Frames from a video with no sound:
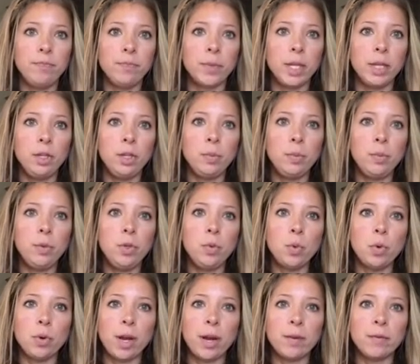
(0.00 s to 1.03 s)
you
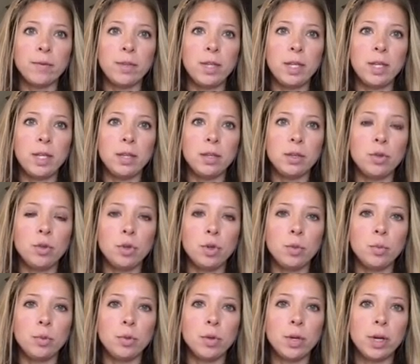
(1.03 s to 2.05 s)
won't have the
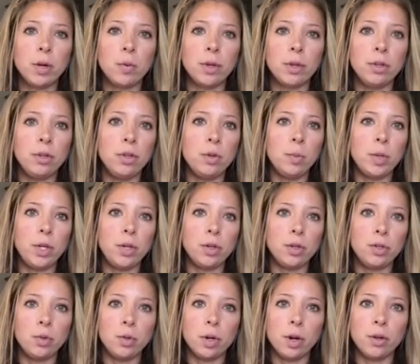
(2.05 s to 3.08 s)
group doing it with you, but you could
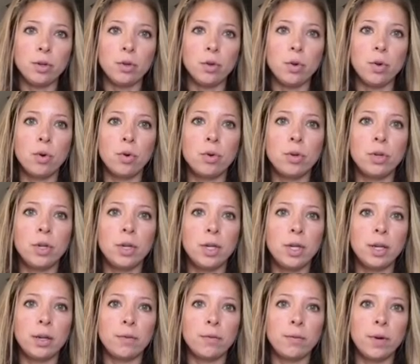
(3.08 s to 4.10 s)
do it on your own, or you could
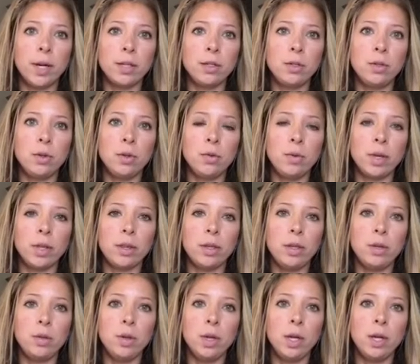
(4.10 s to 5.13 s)
get a friend to do it with
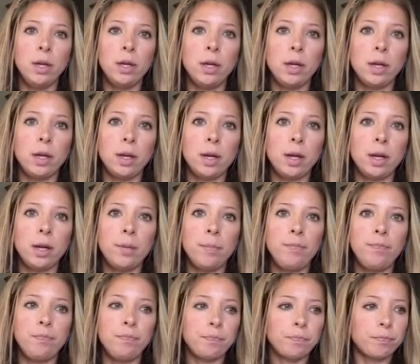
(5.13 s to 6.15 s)
you.
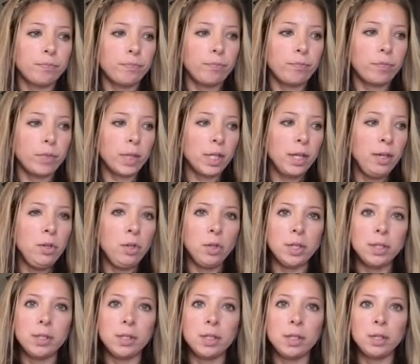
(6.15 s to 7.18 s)
And you
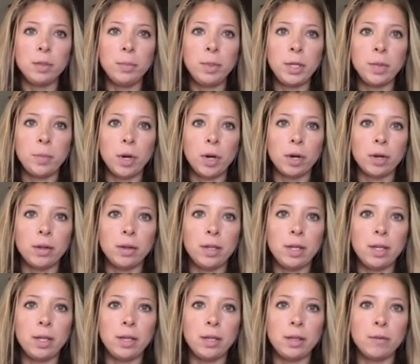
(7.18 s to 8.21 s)
can still be a part of
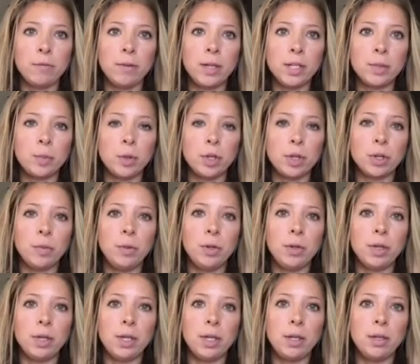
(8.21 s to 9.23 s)
the Facebook
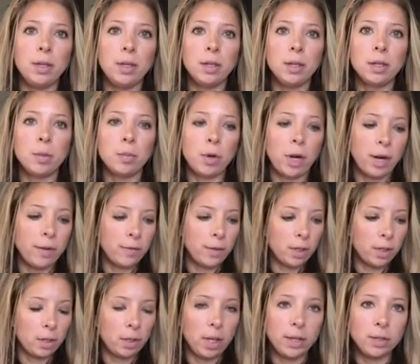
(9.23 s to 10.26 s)
community, the
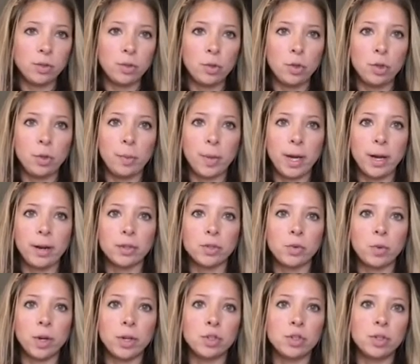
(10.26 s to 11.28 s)
private cleanse group, and ask
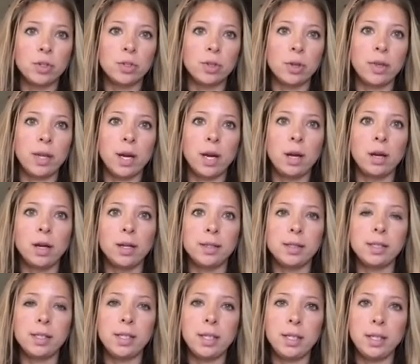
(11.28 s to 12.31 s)
questions on there and
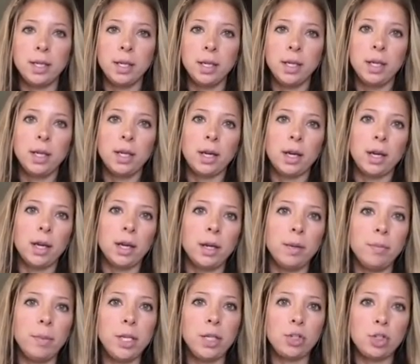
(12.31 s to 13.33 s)
see
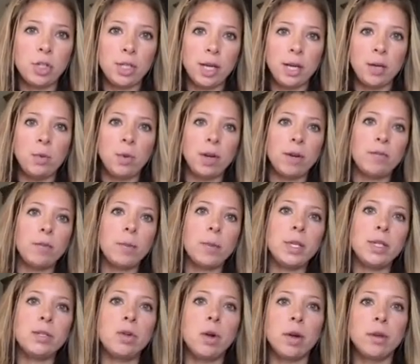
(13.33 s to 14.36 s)
each day what
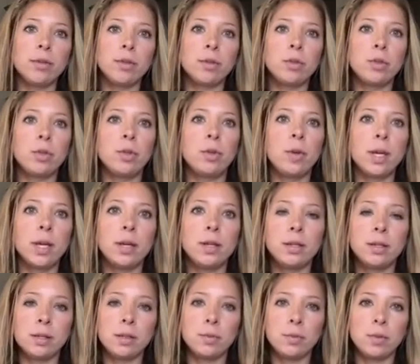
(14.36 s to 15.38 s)
everybody's gone through and